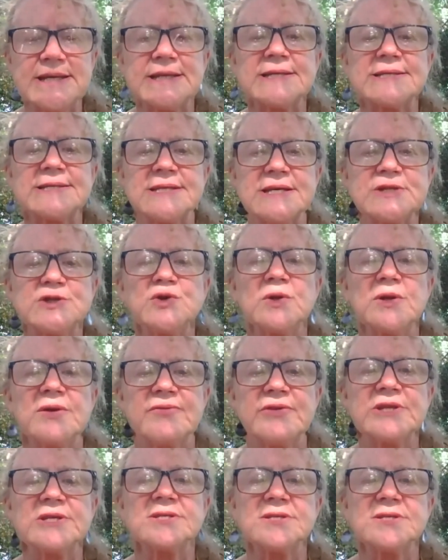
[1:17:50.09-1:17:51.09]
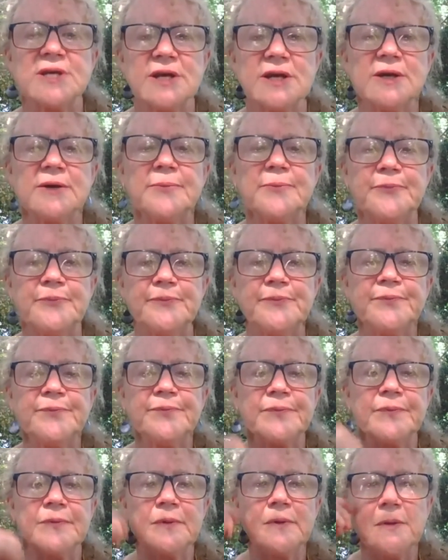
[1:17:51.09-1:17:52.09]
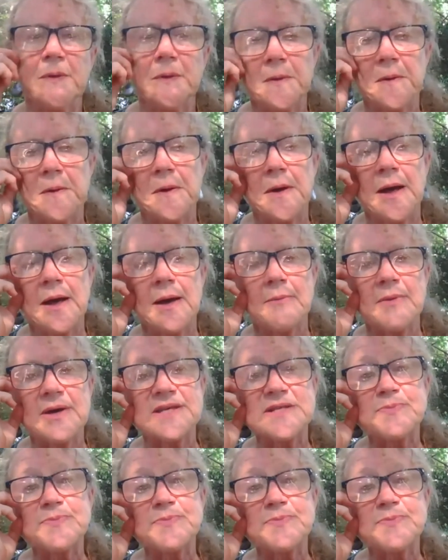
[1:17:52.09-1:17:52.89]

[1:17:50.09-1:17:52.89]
that says you live in the city um, or